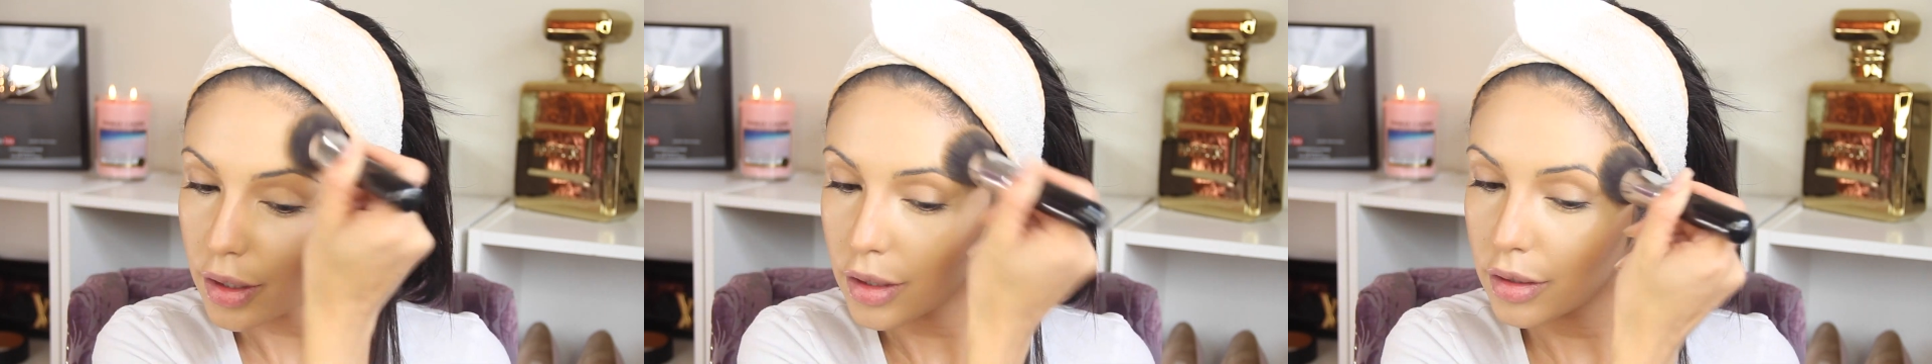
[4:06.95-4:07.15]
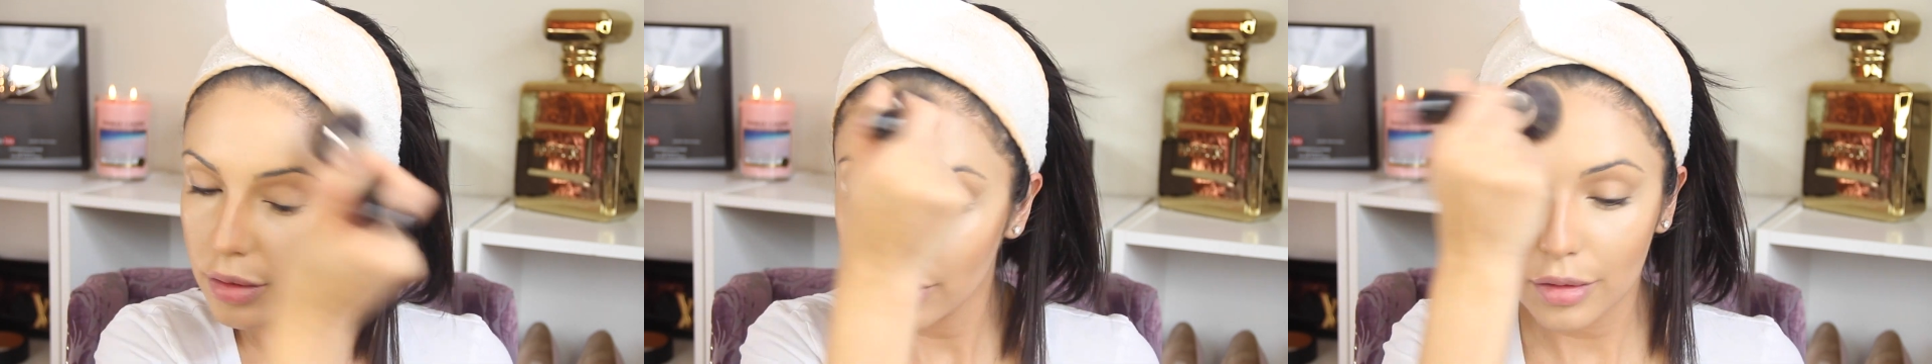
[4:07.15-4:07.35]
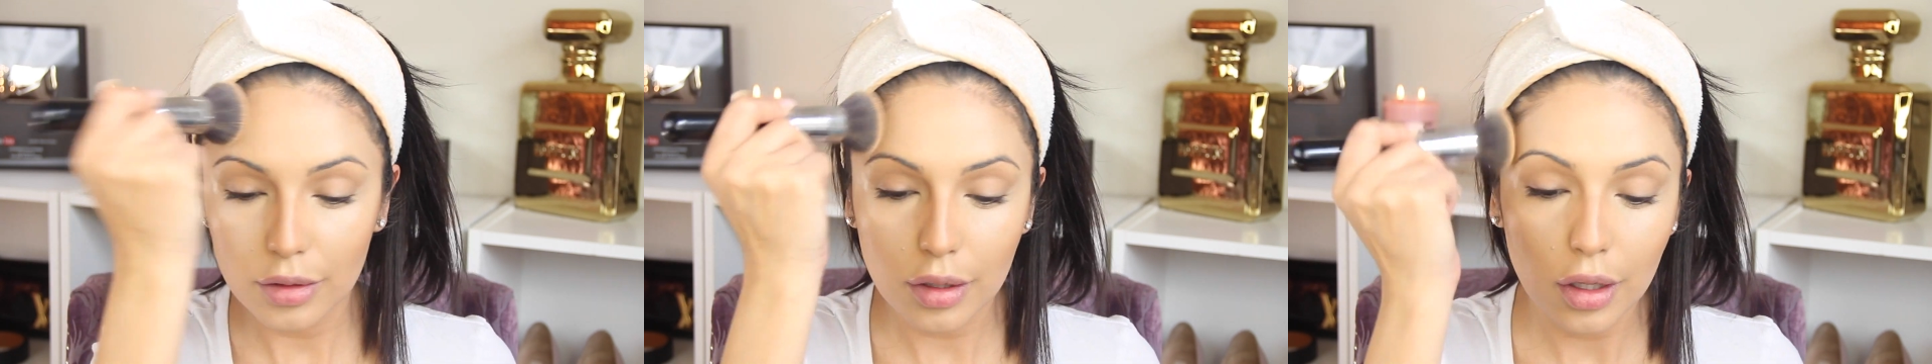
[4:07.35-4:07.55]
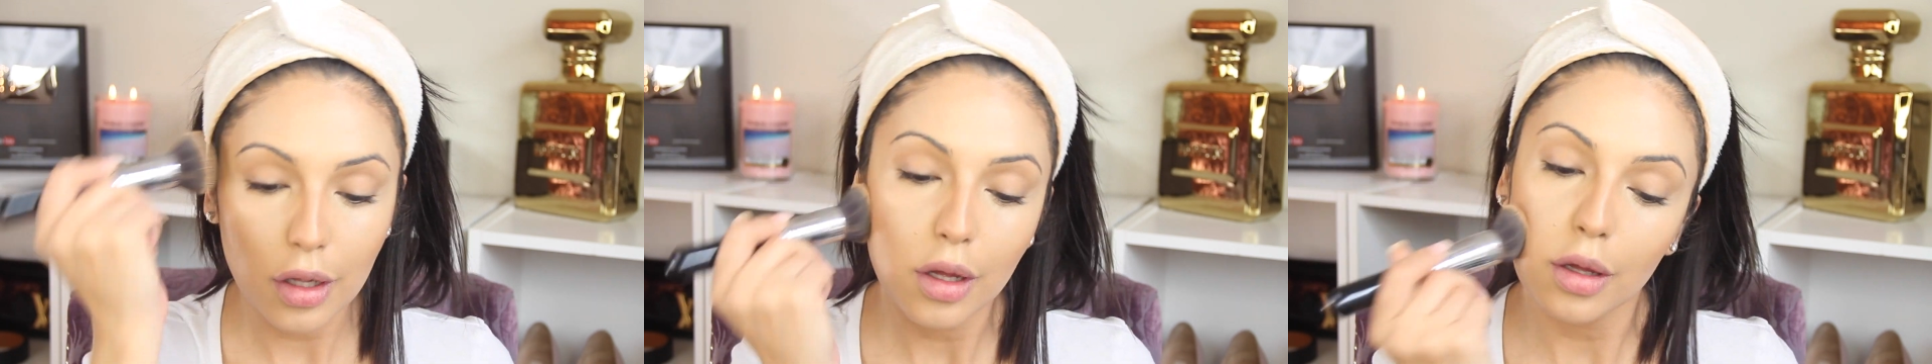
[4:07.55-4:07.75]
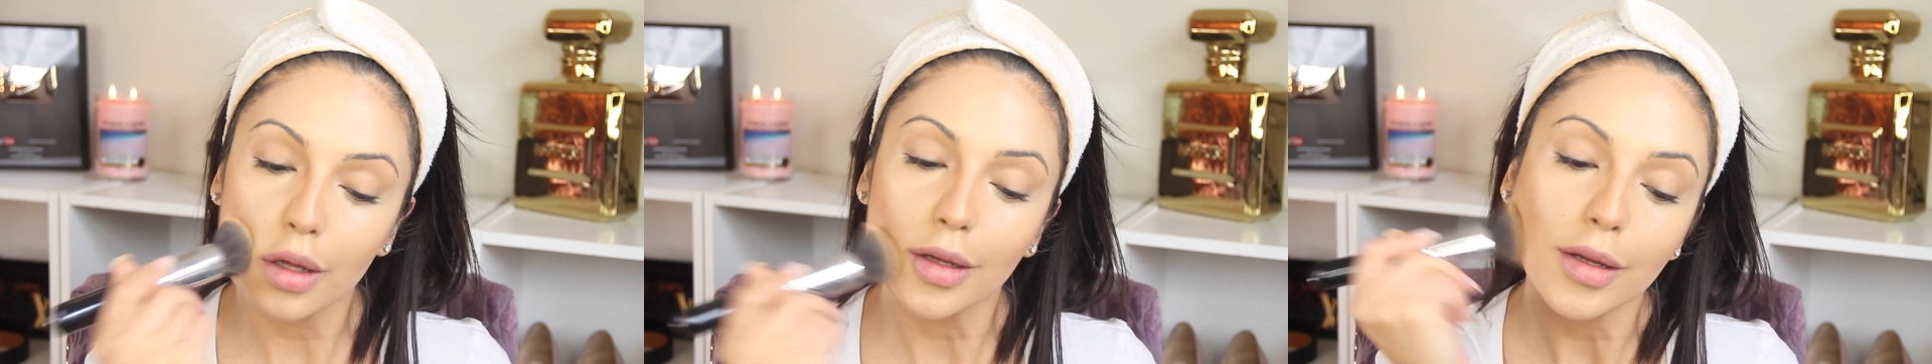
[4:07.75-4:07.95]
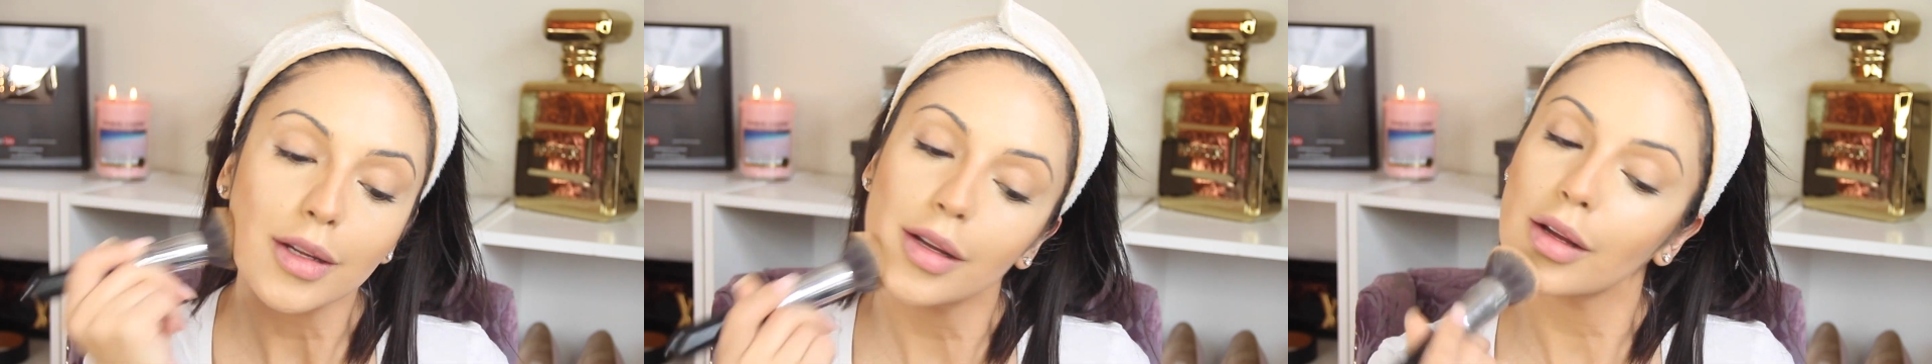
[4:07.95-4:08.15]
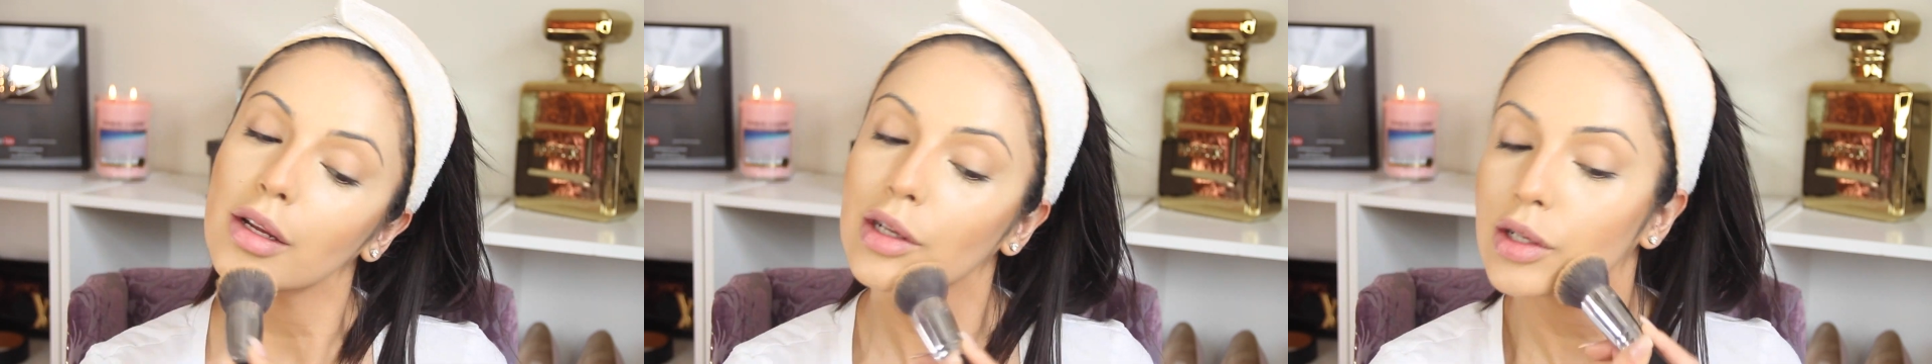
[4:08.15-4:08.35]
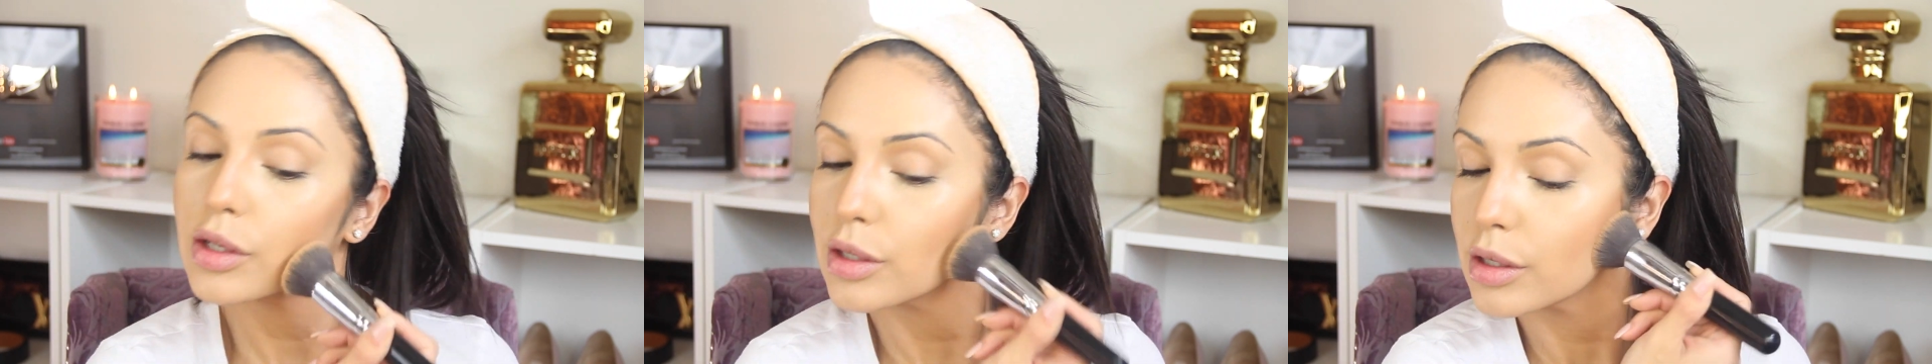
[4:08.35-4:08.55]
all the
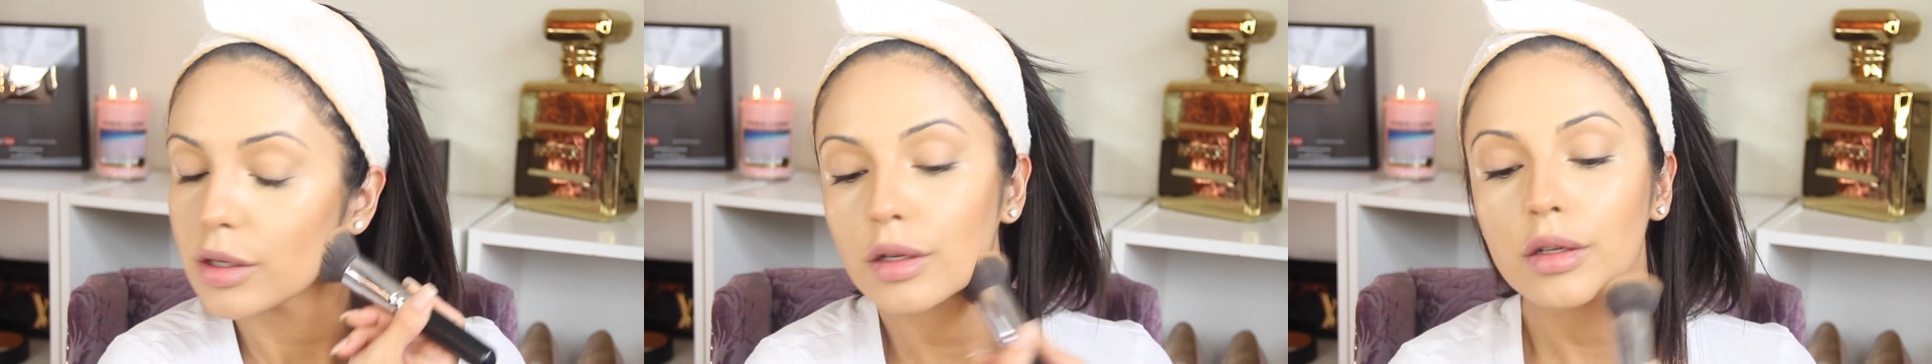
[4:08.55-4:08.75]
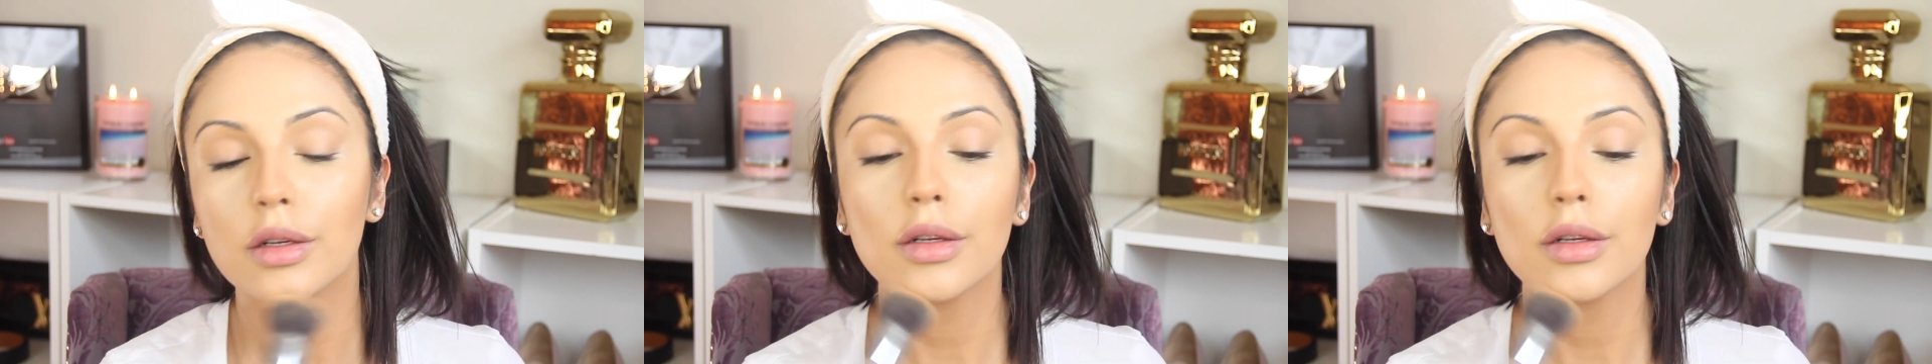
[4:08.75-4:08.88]
concealers,